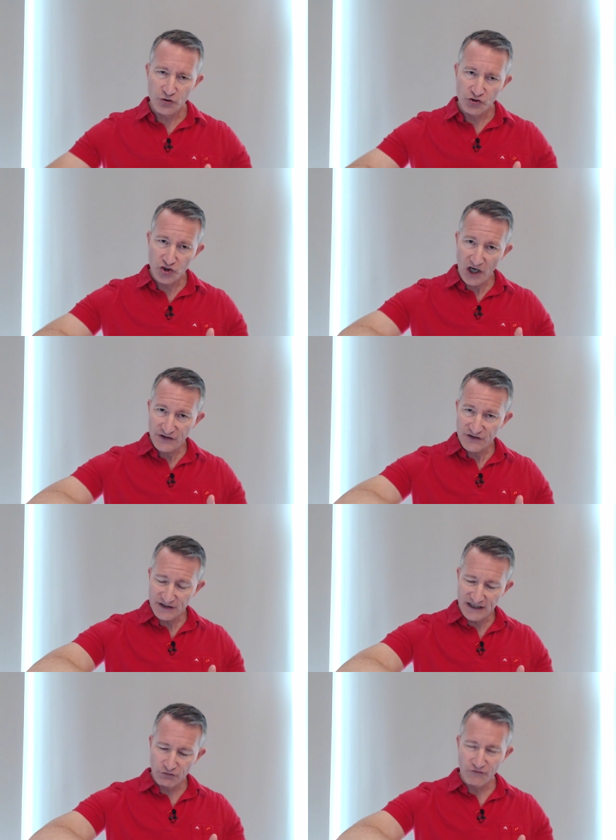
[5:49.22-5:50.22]
you
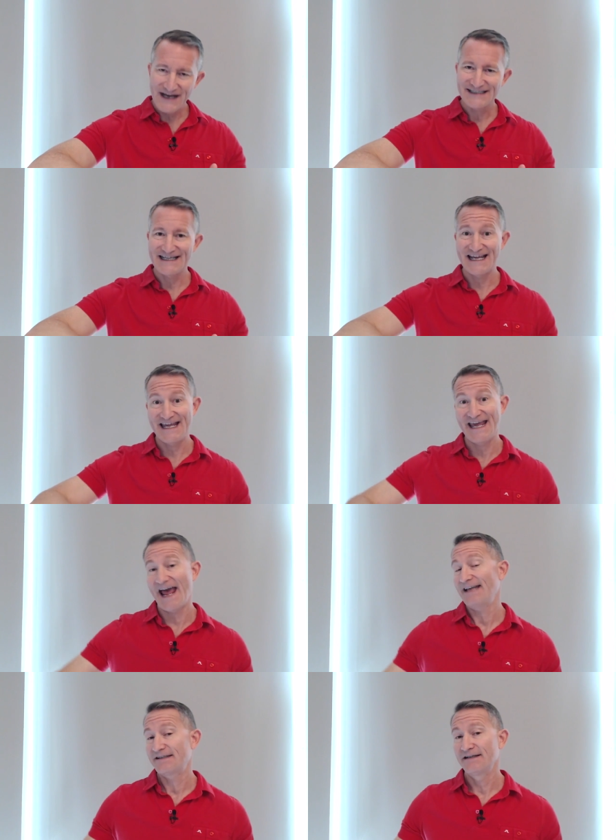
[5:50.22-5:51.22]
just erase the
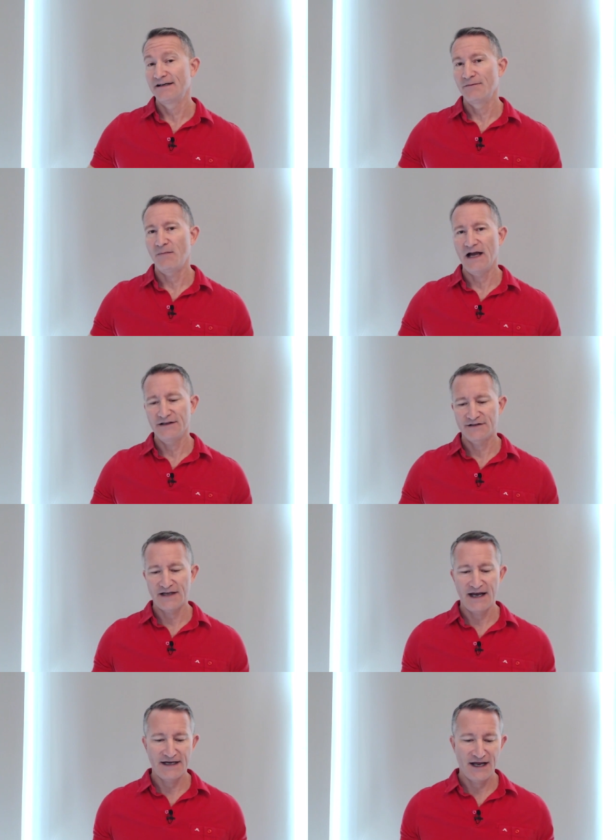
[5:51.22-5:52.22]
get
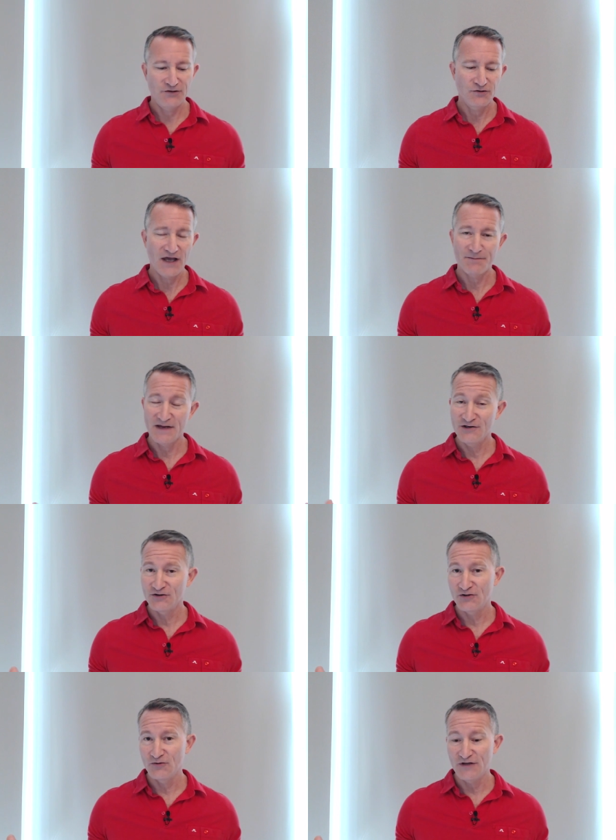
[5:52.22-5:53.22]
mindset and you get
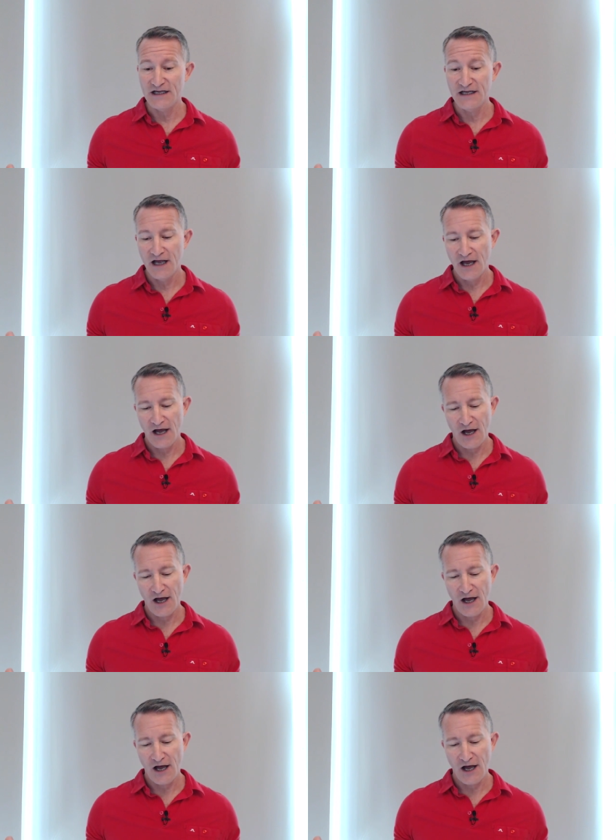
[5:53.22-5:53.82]
into the